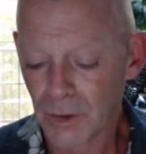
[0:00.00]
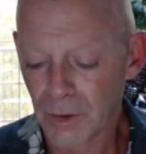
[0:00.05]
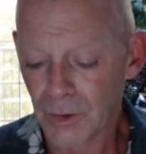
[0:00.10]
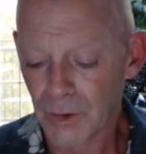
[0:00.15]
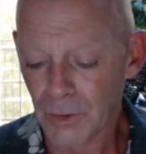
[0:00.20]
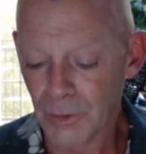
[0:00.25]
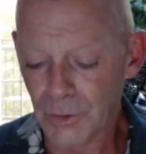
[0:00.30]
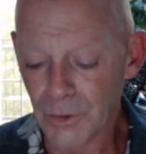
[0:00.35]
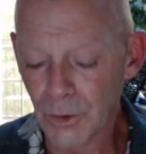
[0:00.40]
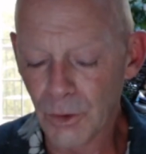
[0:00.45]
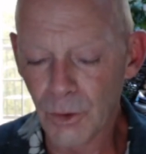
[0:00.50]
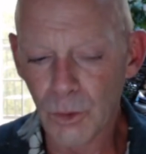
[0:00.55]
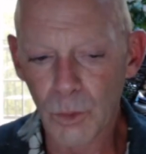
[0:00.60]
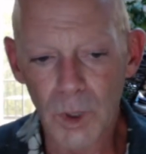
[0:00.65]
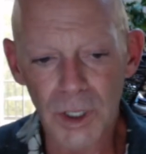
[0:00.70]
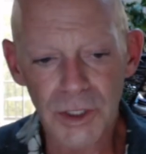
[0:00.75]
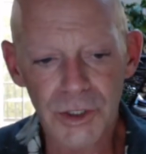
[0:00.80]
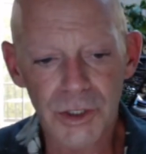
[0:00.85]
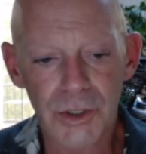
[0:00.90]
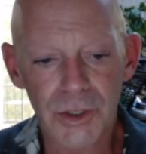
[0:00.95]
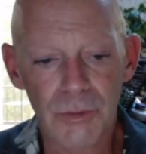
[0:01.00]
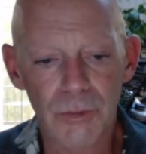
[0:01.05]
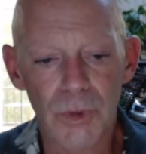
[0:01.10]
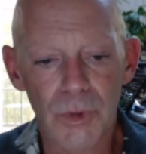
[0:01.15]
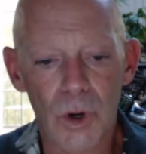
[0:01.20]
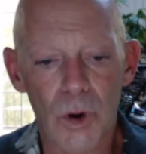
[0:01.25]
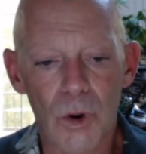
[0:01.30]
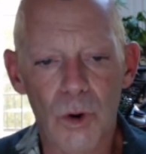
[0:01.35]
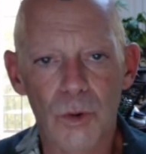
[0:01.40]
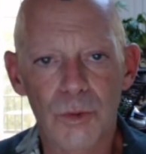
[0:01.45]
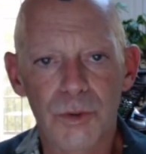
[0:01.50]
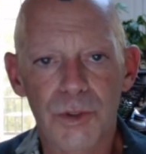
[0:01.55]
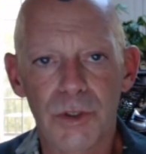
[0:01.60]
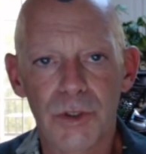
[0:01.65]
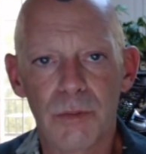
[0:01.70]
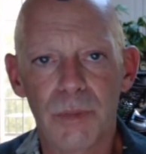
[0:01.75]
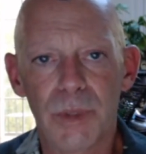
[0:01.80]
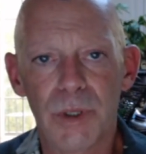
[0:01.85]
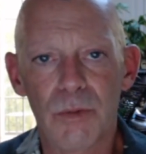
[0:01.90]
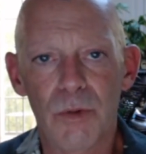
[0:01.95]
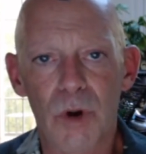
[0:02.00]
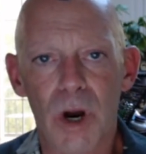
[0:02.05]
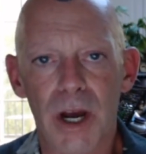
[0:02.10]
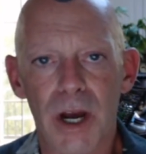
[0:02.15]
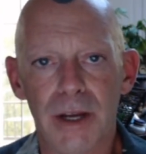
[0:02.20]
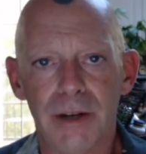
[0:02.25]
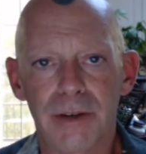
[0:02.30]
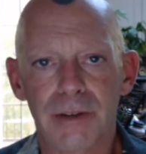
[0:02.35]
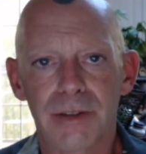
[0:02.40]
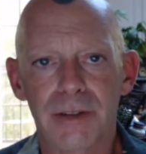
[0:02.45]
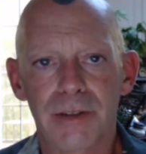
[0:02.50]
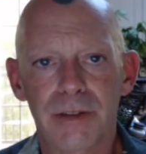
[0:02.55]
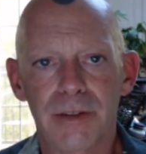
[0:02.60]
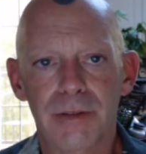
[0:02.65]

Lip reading: Do what you know to be right.